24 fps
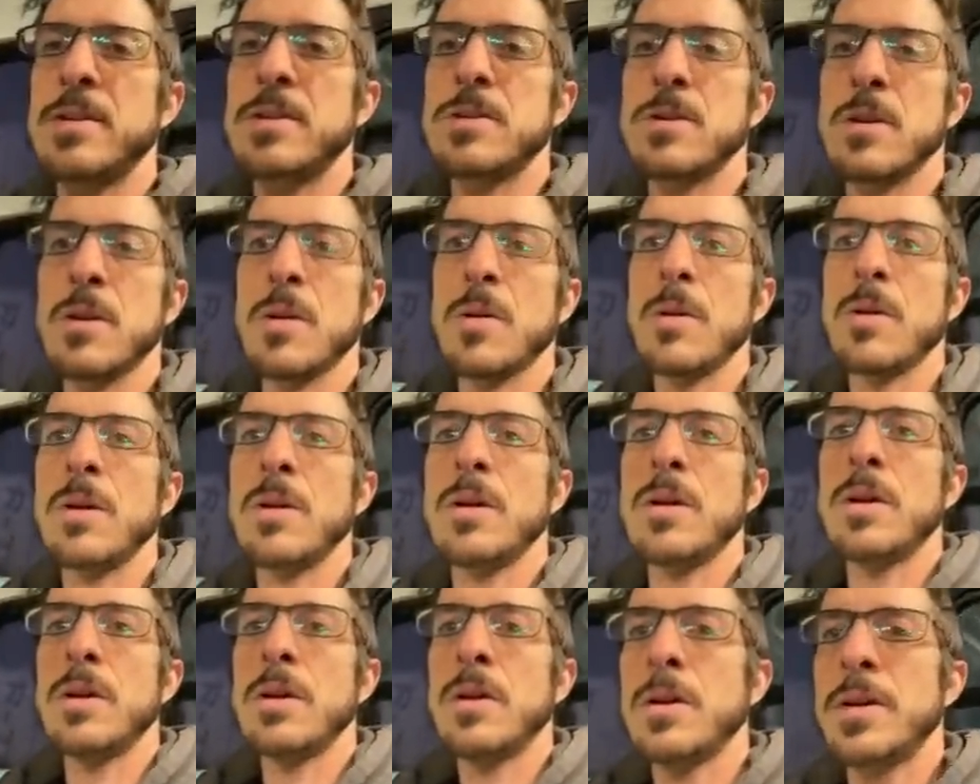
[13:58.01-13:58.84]
So,
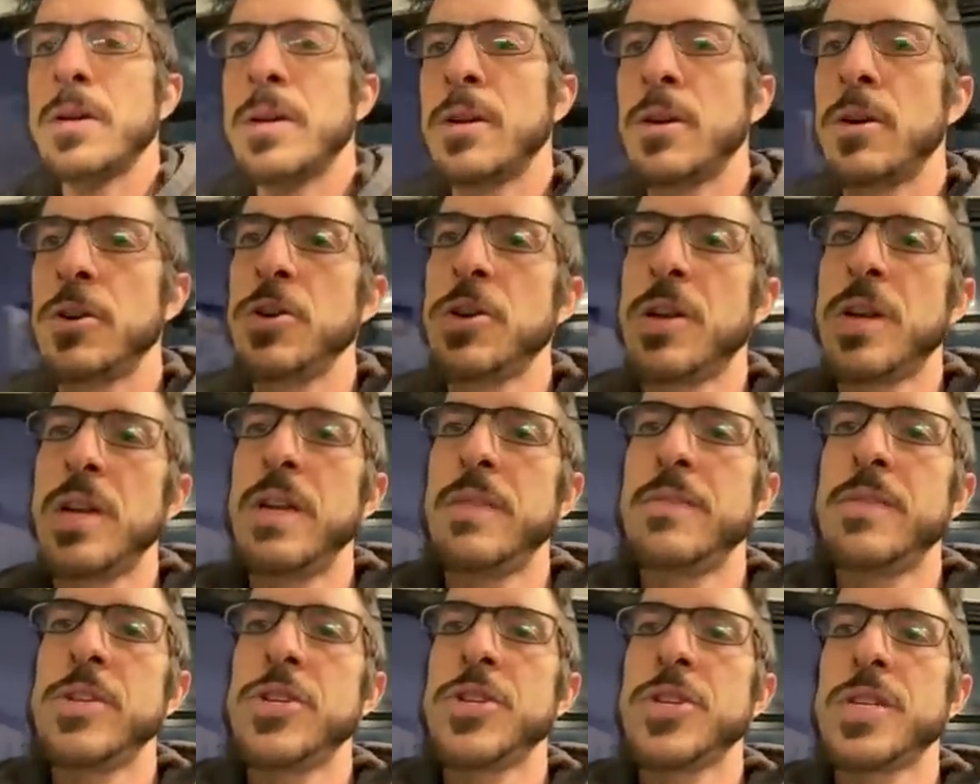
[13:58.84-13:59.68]
you know, you could
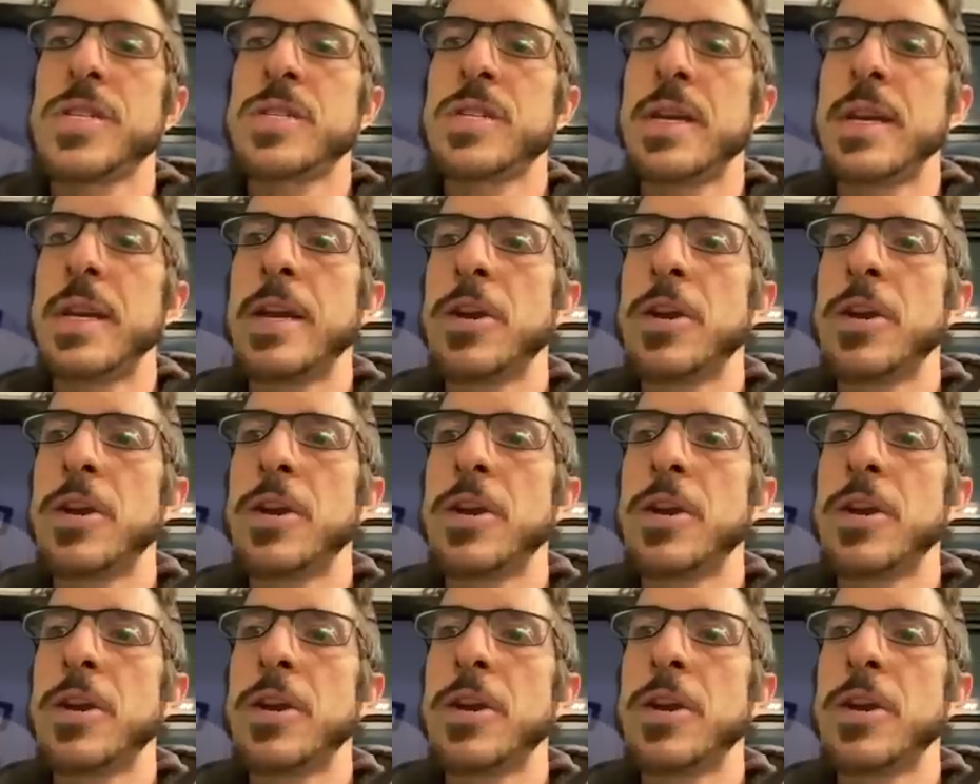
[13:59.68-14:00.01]
even just sit